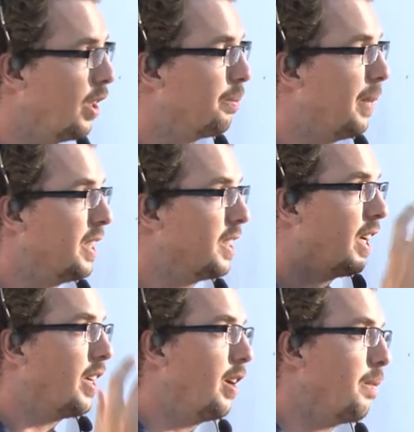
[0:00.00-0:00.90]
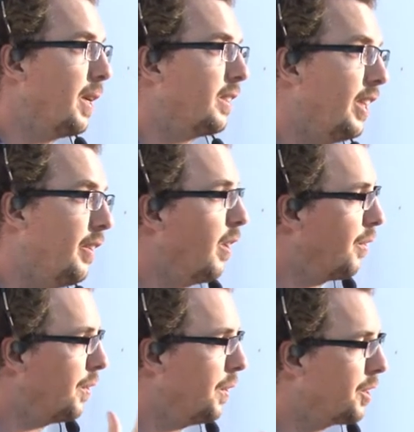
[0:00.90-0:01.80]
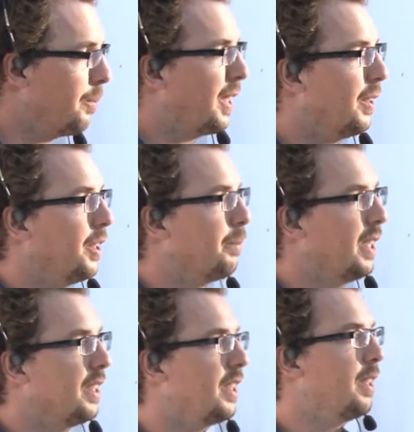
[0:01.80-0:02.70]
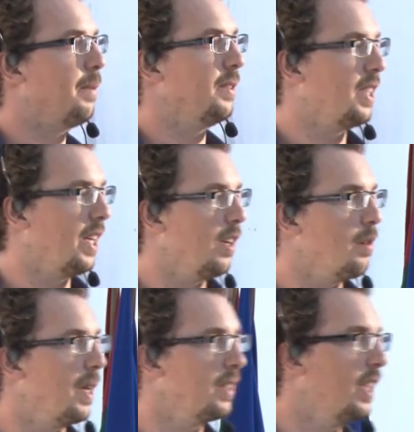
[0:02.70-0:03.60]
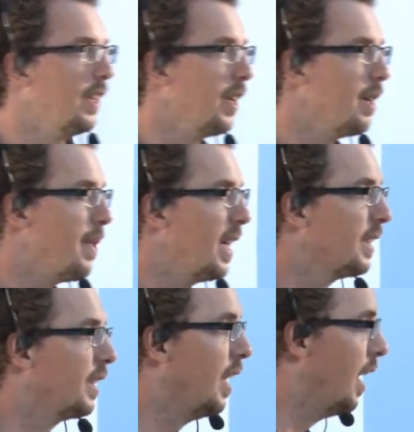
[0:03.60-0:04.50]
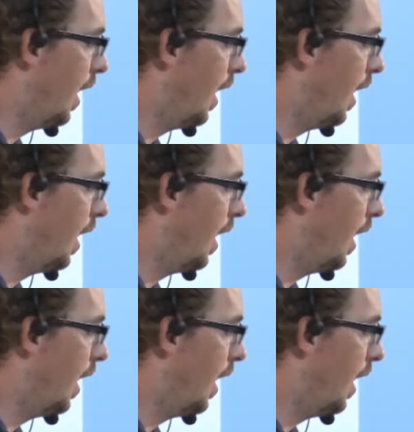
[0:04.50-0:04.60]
is caused by a cyanobacteria, or thought to be caused by a cyanobacteria mass.